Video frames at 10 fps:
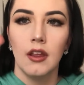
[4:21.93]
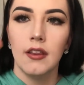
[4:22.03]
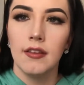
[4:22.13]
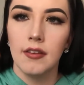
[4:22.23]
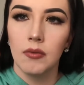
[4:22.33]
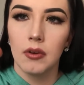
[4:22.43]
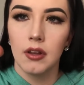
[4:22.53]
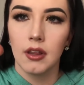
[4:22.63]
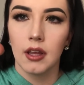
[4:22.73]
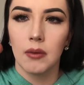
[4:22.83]
This is one
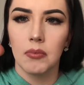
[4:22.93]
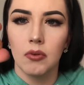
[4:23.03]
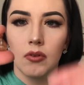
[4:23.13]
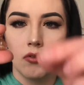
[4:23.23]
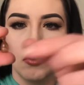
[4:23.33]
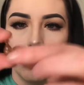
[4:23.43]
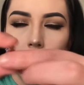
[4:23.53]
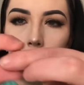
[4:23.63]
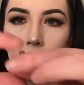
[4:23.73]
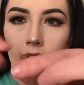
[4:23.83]
of the ampules. You'd
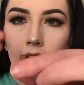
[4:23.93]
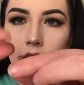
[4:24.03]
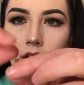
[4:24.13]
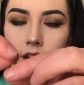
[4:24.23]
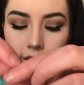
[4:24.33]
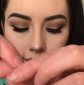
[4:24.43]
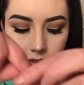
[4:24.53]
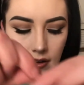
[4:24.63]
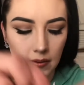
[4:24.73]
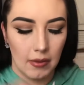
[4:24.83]
open that, take the
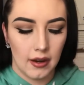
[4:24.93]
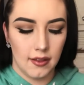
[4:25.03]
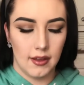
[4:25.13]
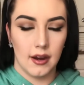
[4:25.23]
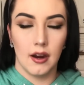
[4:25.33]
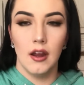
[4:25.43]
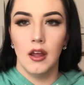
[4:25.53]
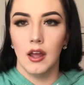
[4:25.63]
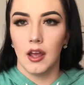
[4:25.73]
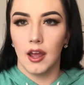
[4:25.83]
serum out of there,
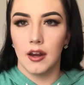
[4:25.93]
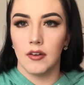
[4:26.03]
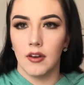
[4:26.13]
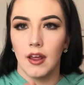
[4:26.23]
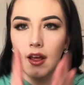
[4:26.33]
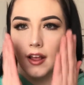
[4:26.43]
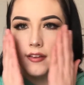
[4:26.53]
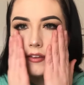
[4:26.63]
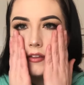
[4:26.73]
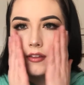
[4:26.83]
and
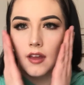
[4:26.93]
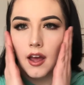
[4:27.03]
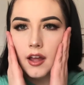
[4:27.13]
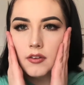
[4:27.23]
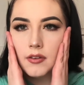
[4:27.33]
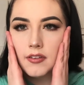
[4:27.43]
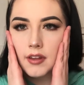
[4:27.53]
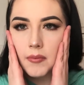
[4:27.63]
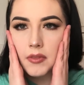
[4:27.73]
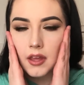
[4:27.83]
do the
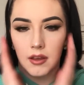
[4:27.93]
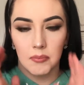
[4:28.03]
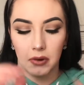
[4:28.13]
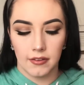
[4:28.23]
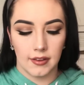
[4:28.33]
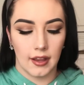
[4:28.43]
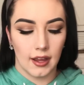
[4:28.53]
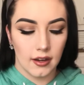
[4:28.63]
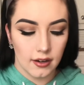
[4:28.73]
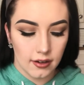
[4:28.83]
same thing, pressing
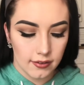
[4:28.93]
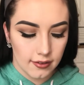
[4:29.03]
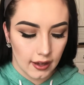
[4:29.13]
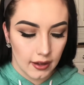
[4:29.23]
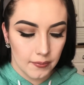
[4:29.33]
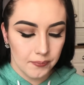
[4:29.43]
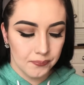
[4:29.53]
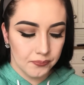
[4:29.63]
that into your skin.